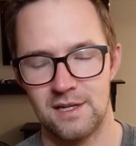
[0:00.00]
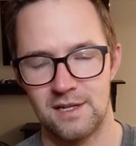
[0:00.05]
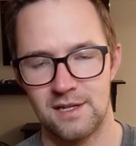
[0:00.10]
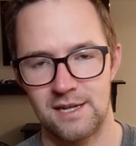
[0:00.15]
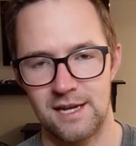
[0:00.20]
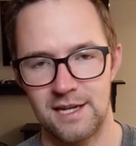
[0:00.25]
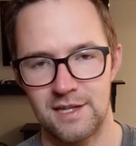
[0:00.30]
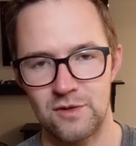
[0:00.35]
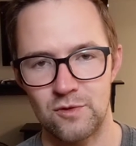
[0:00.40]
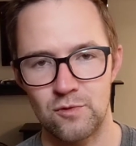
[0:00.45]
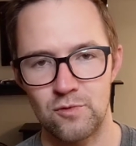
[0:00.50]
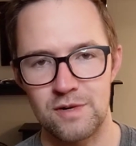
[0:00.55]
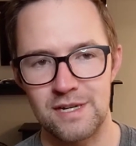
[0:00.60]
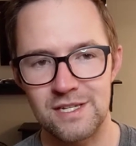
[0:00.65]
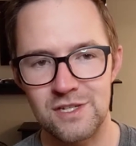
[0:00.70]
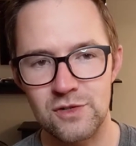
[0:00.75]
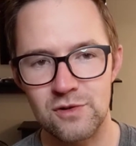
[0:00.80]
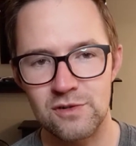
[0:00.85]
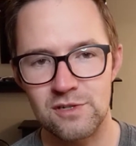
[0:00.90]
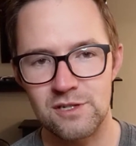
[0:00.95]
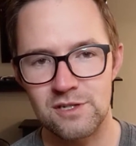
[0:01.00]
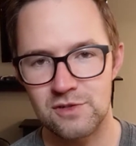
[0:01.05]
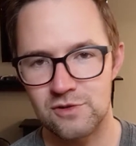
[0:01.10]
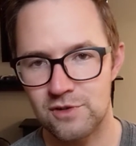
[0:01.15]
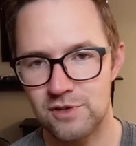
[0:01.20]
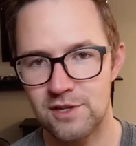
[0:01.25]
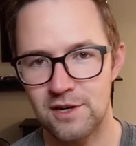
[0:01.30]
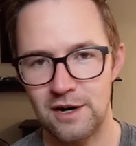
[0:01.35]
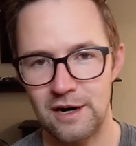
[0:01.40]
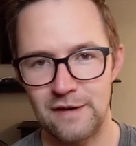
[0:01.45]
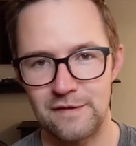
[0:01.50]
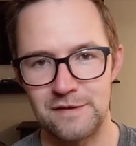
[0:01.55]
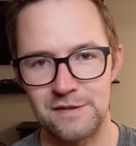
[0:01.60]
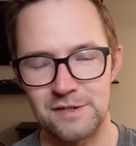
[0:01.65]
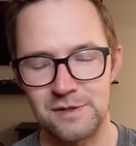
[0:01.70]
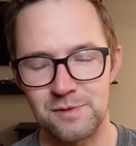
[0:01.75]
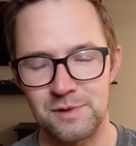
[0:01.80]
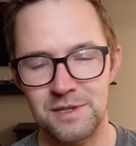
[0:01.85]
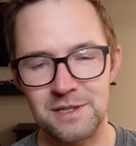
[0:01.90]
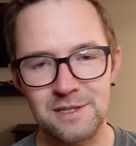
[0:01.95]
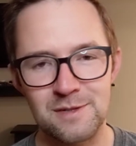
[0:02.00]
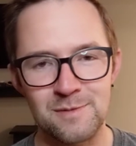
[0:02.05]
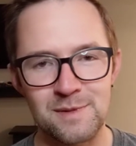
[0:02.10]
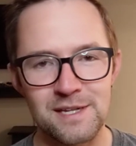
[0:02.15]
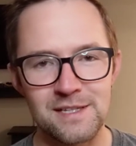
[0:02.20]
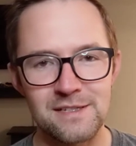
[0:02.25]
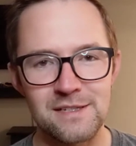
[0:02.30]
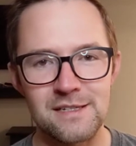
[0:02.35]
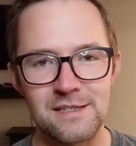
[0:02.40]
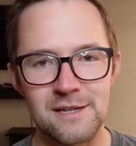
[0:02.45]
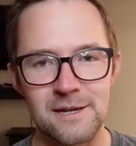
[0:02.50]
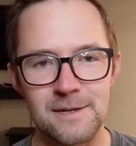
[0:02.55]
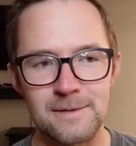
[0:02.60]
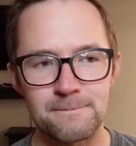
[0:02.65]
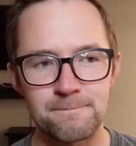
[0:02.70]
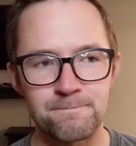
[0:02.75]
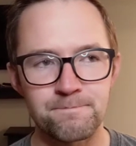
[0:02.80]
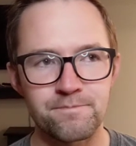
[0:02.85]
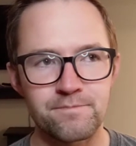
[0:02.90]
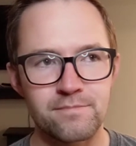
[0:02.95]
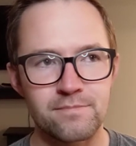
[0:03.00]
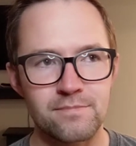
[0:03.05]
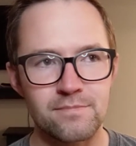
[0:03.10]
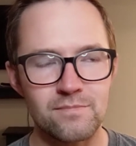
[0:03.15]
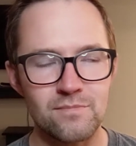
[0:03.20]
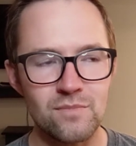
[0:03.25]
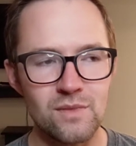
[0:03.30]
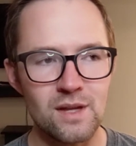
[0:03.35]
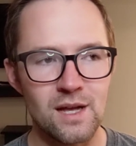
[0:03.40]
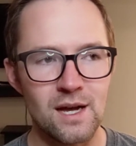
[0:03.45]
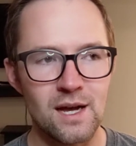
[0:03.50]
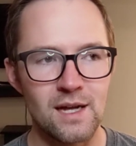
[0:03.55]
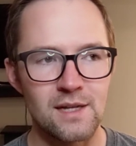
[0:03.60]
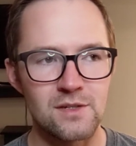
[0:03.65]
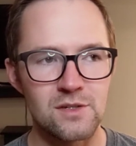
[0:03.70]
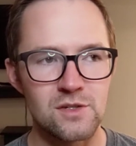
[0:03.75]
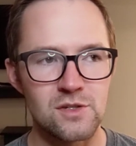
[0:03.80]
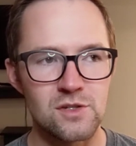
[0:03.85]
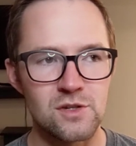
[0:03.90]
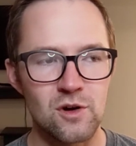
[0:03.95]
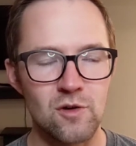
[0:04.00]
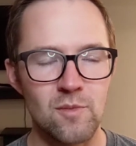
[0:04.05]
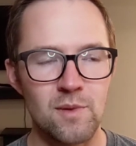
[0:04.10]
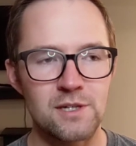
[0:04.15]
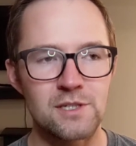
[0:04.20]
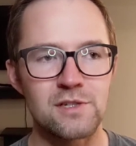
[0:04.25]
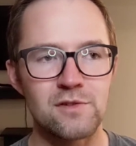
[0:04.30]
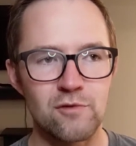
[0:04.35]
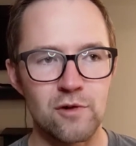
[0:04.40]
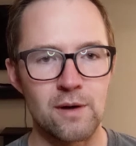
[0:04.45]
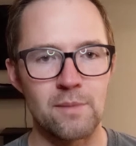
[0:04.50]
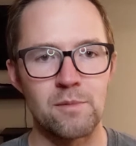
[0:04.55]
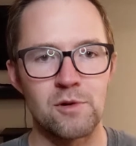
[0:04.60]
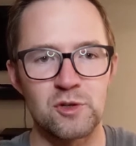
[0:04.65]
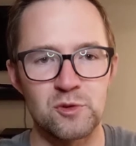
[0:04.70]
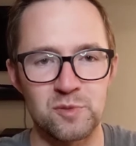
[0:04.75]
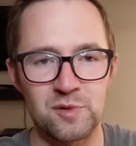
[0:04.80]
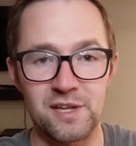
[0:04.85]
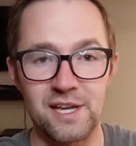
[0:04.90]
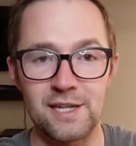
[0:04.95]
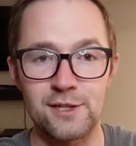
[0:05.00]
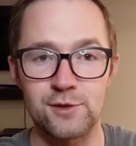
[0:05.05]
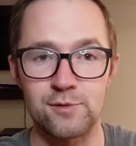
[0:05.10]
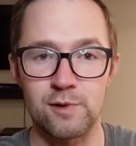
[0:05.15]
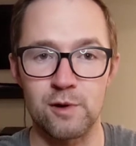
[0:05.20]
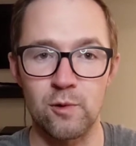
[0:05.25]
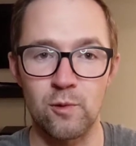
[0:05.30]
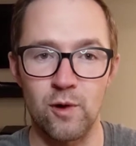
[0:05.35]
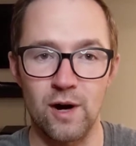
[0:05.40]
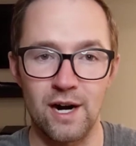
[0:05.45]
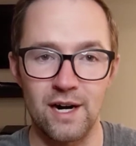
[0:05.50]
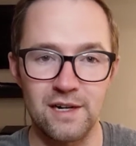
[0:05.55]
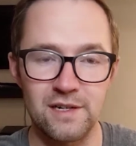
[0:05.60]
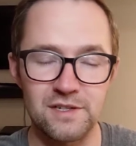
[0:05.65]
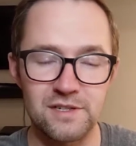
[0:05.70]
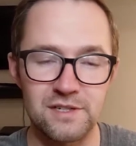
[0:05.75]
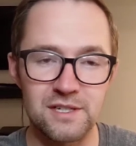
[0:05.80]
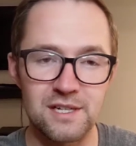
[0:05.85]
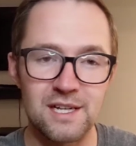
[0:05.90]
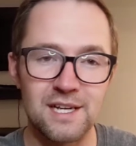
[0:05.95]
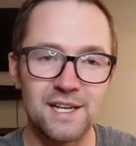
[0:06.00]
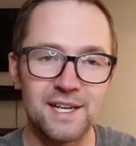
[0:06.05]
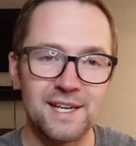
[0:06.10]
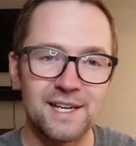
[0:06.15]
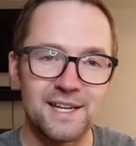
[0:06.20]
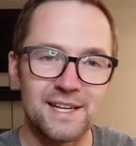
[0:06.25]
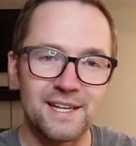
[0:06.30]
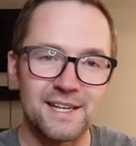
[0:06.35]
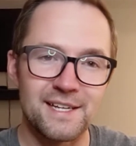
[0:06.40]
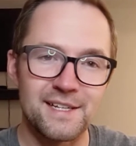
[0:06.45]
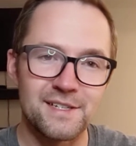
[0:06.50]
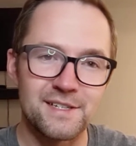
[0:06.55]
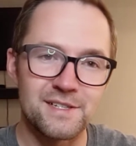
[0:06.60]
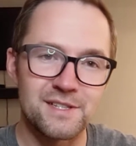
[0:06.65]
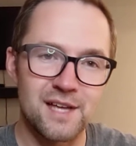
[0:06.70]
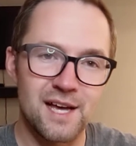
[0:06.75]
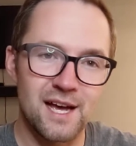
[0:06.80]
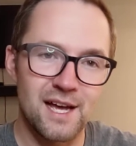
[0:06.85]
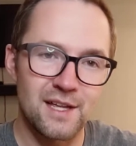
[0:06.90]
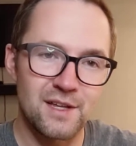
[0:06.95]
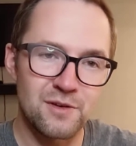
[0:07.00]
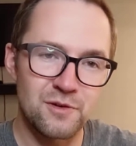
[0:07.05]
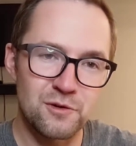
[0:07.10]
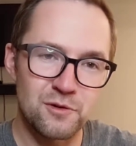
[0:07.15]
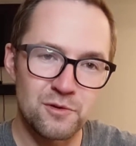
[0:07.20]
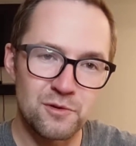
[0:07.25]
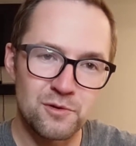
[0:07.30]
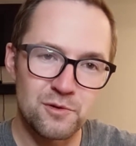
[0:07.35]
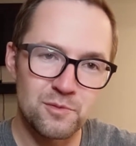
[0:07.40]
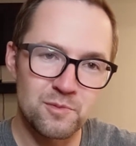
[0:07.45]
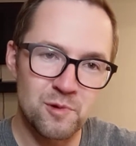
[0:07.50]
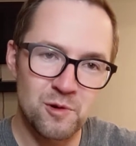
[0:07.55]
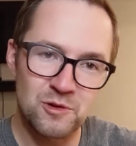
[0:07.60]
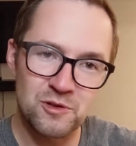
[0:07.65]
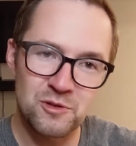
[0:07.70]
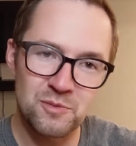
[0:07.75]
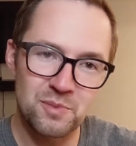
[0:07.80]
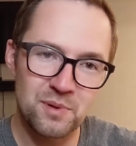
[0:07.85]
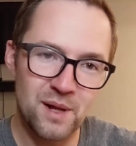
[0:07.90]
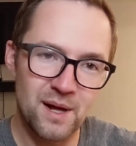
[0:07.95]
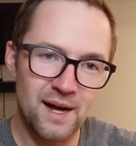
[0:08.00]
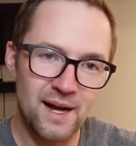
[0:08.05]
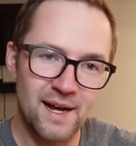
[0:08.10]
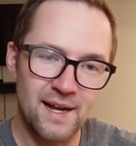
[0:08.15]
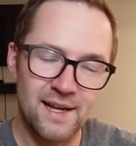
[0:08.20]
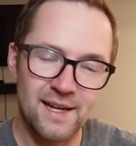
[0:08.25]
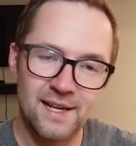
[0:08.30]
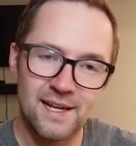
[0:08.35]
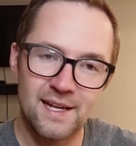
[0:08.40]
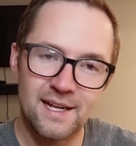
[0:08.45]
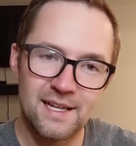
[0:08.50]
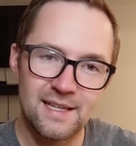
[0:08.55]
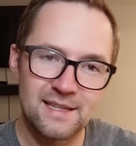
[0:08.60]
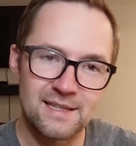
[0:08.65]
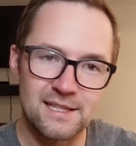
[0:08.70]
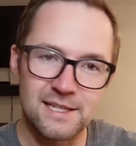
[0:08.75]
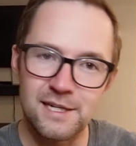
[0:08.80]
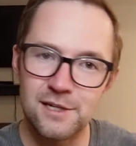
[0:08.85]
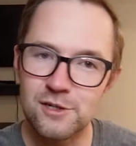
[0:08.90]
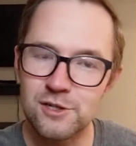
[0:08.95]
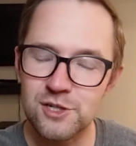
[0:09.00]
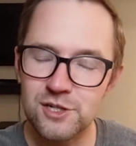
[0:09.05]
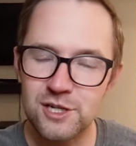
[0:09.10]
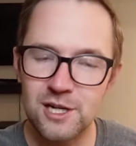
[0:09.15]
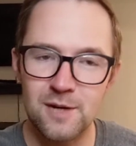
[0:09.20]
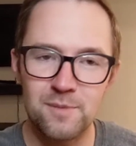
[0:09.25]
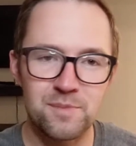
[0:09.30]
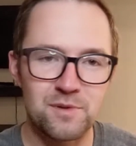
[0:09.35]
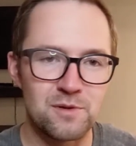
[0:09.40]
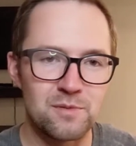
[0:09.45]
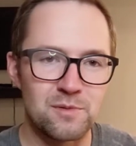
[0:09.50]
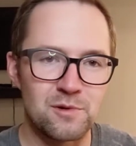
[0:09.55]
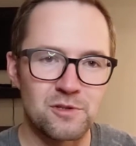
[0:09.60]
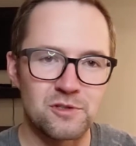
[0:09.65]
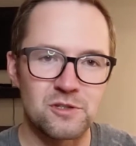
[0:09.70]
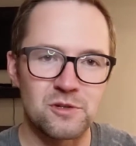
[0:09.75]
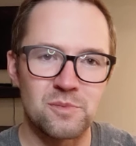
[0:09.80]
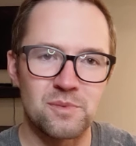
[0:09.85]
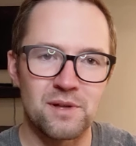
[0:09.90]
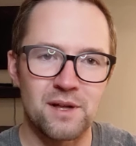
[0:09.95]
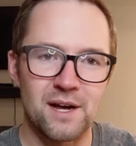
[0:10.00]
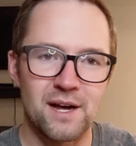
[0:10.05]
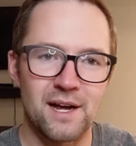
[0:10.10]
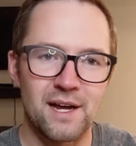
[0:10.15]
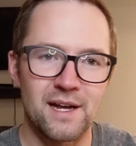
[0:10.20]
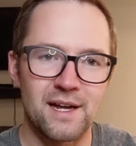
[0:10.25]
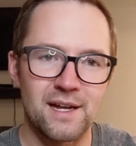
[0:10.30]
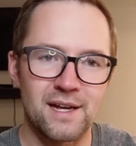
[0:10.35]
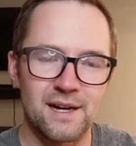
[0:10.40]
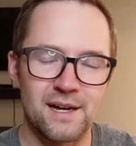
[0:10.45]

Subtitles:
Okay, the resources are in the harvest, and what this means is that so much of what multiplication requires is that you multiply leadership, you multiply